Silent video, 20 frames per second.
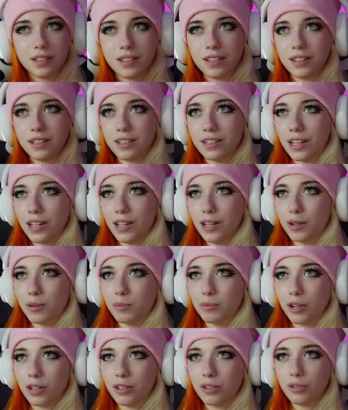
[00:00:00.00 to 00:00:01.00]
Damn,
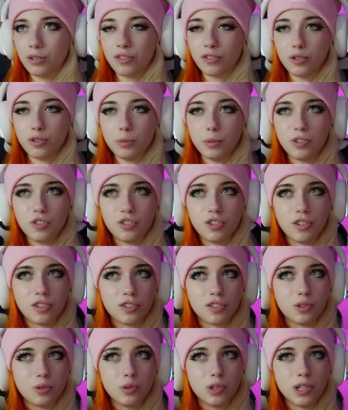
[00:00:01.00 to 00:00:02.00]
why are you assuming she's
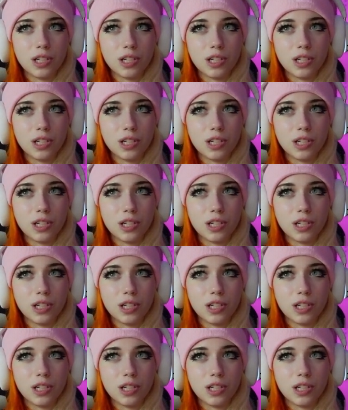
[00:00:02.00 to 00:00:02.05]
snooty?